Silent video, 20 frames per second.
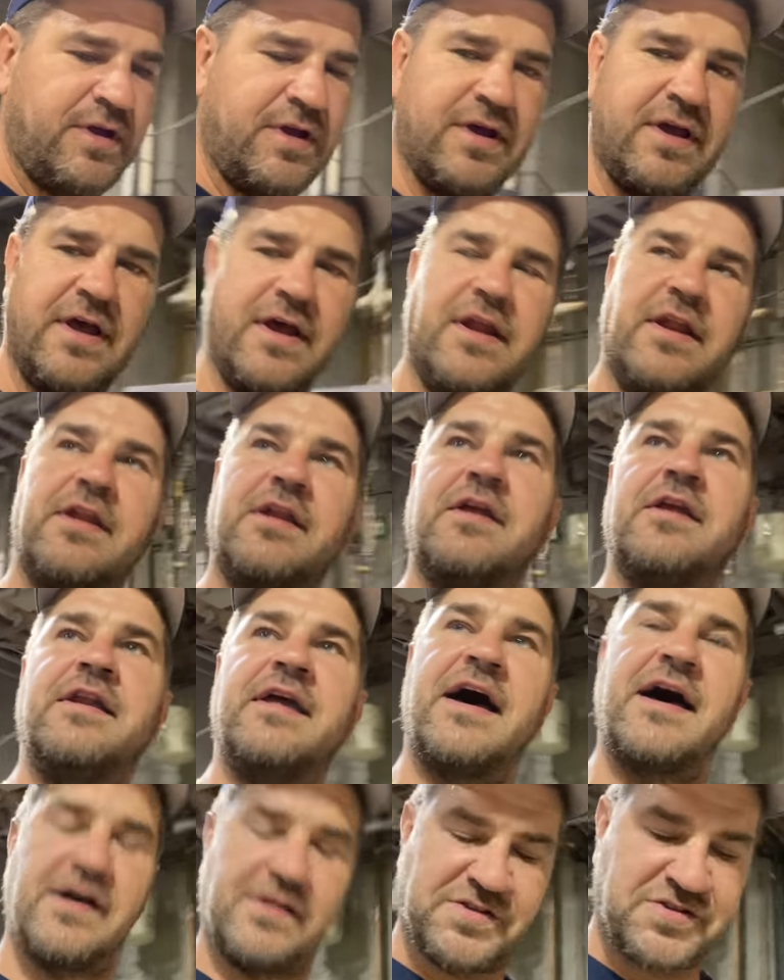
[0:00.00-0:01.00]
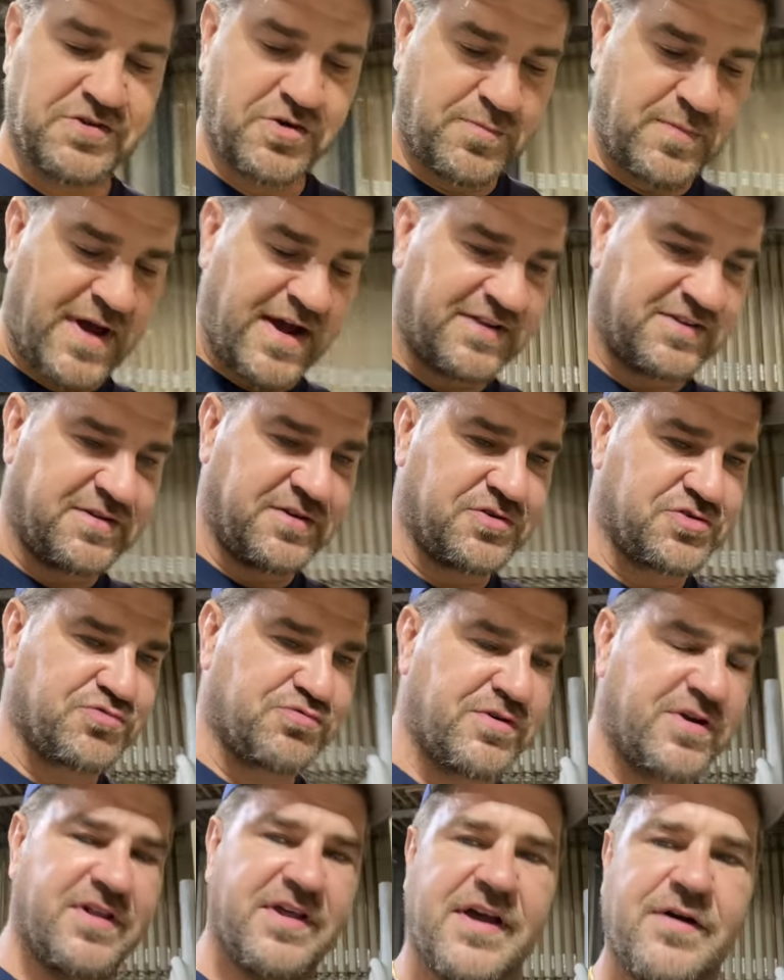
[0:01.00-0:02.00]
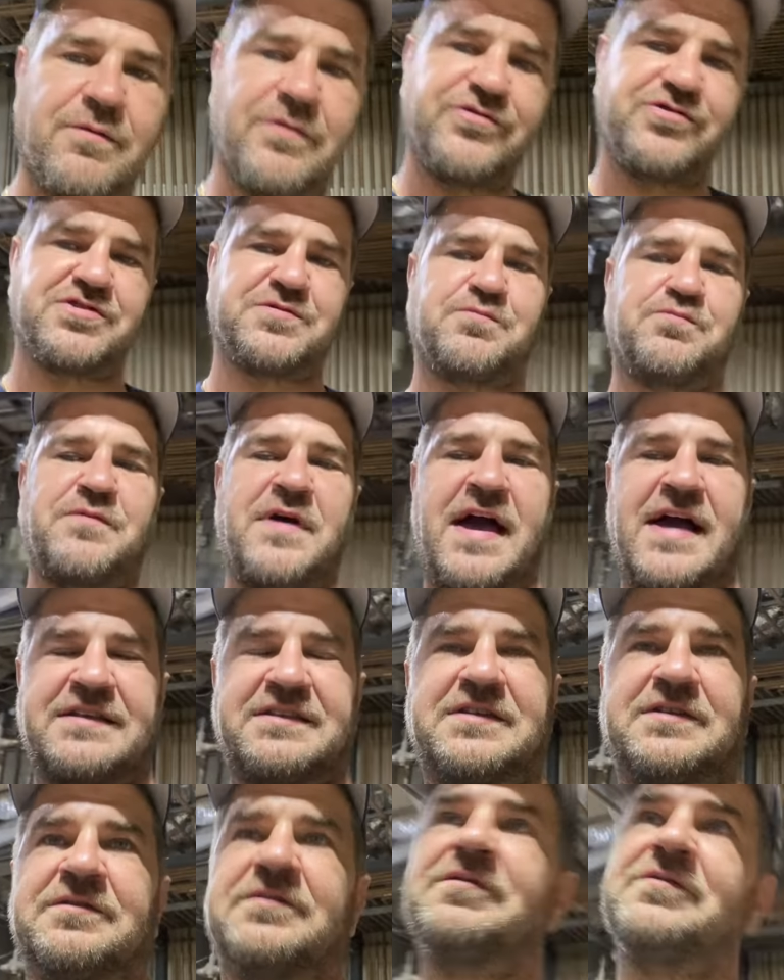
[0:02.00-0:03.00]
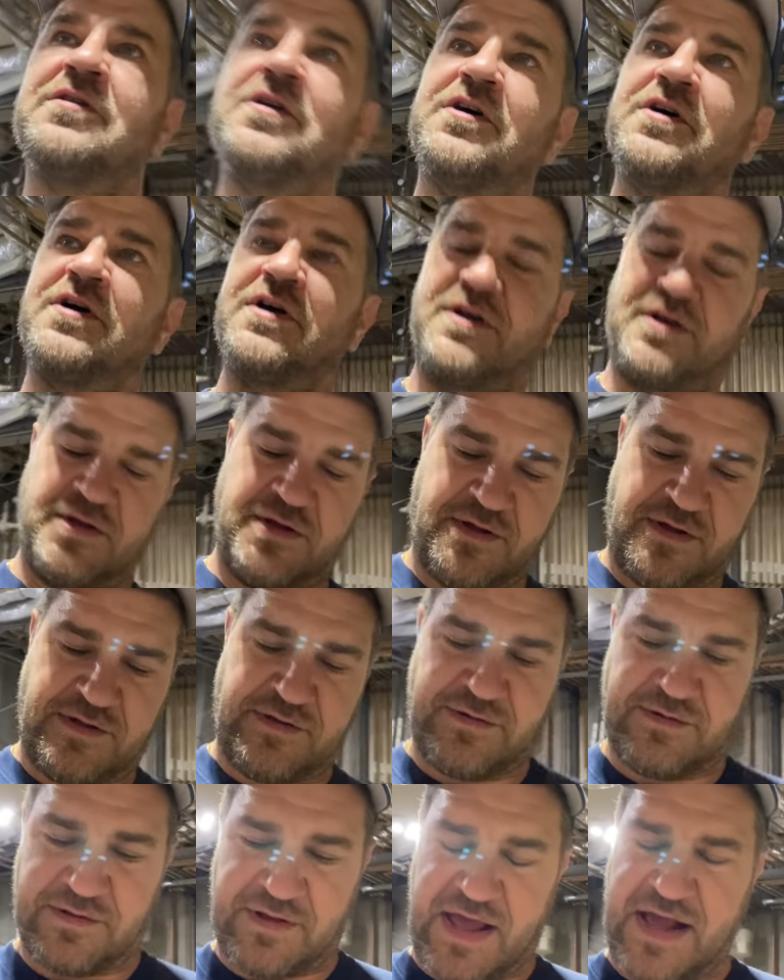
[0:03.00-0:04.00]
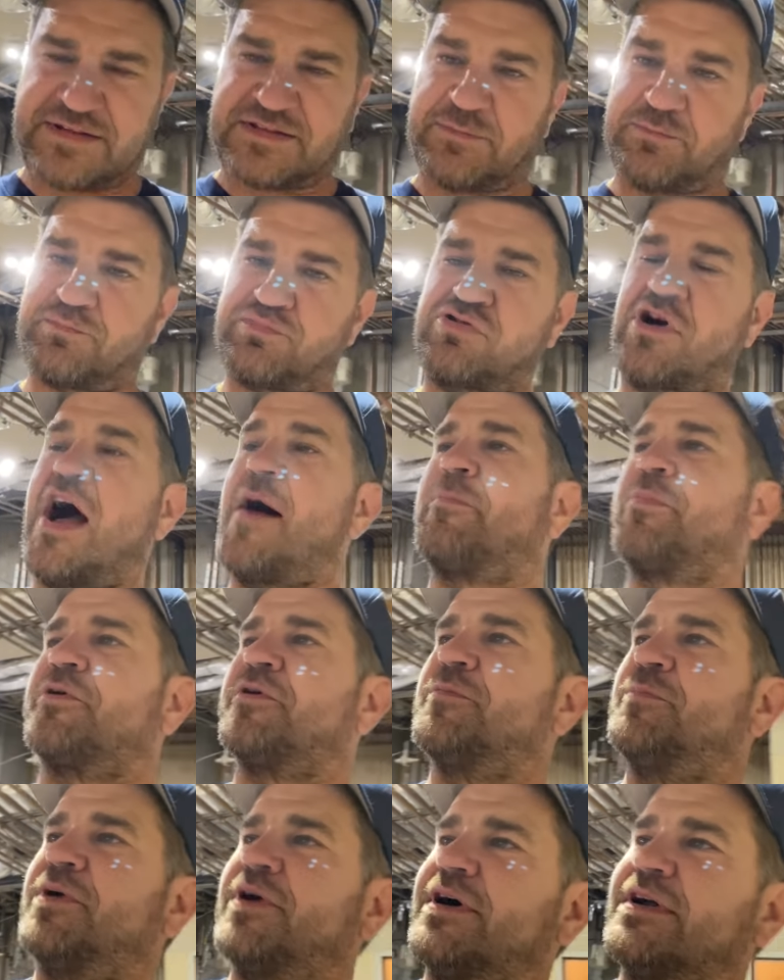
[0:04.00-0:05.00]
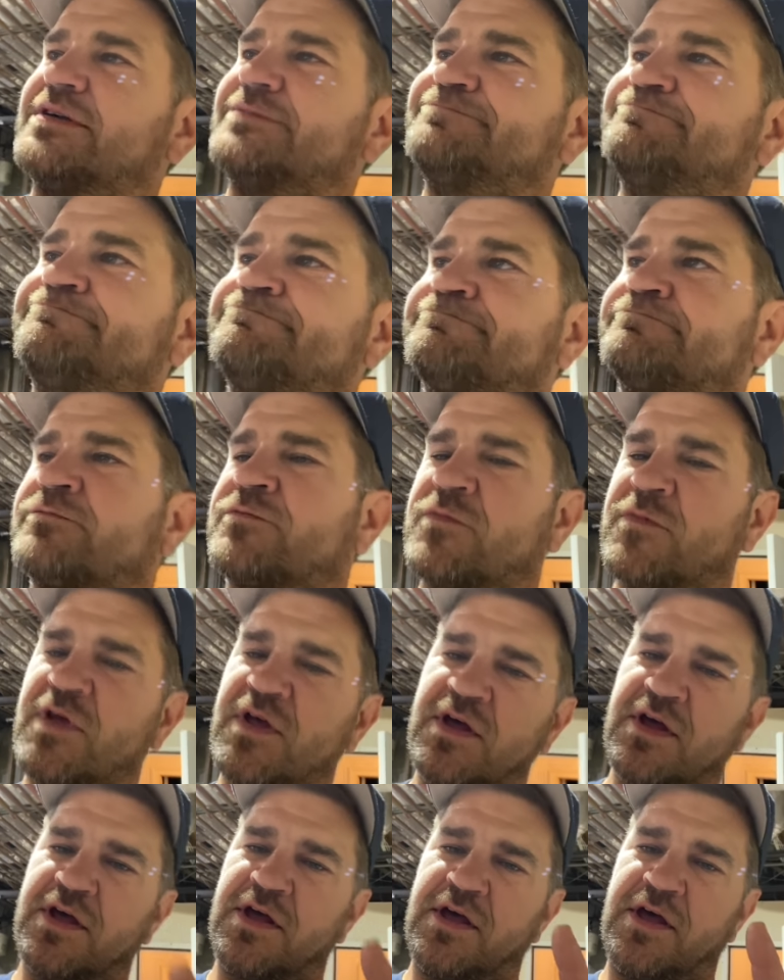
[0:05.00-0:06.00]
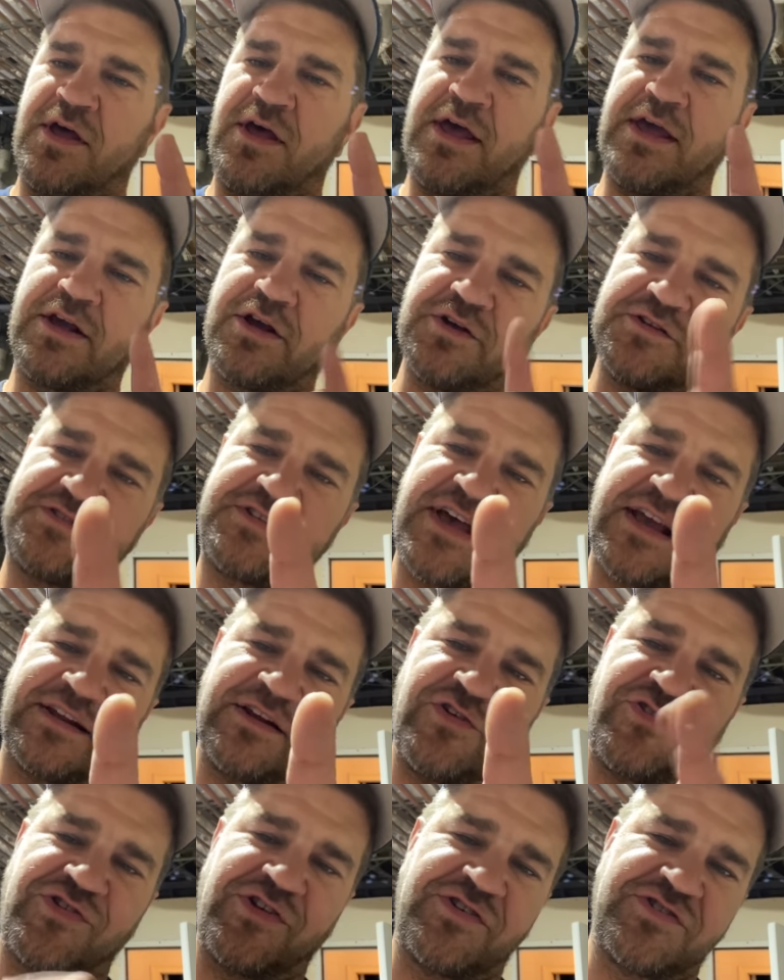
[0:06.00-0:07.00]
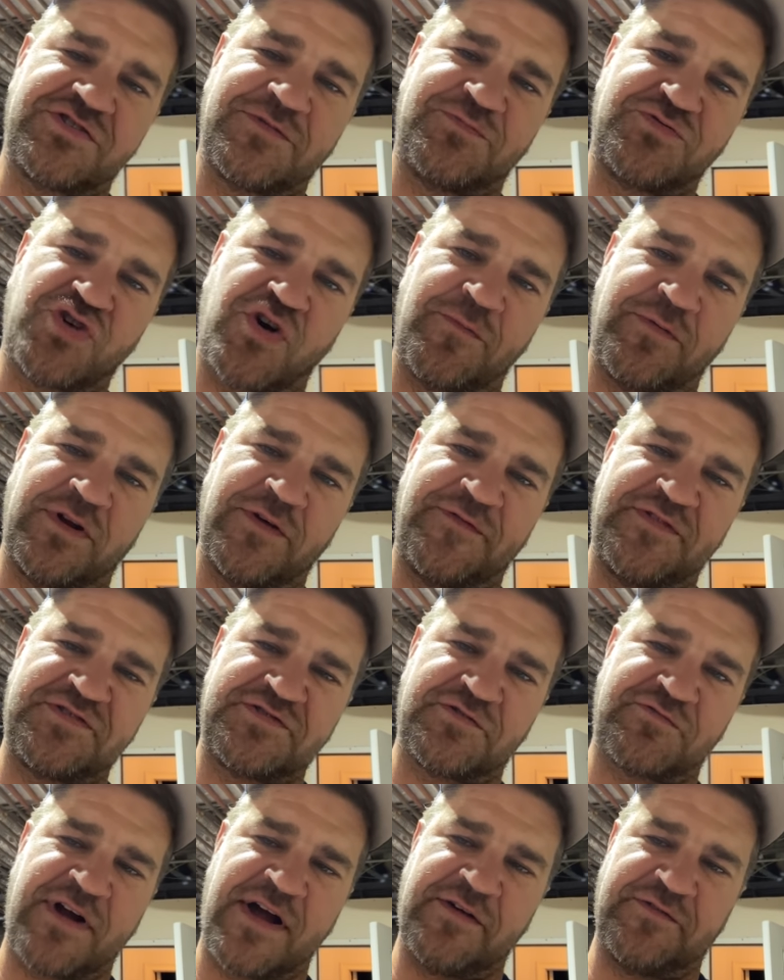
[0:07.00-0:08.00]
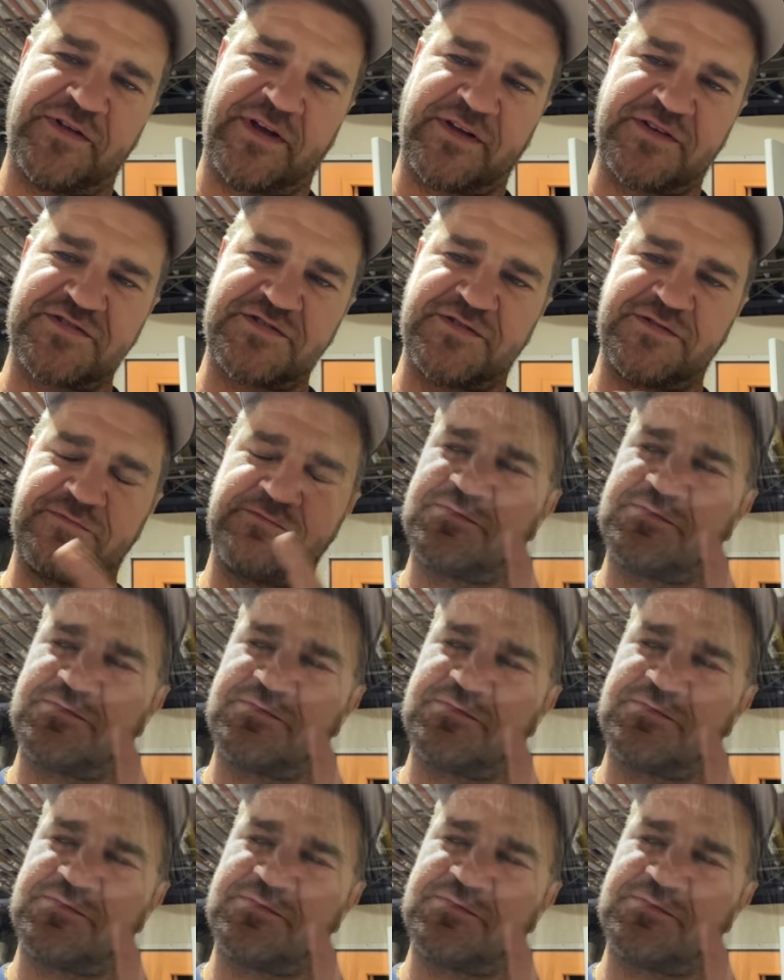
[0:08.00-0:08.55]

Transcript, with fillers: And now let's go back to this relay, which is acting proper, but... A good technician is observant of his surroundings.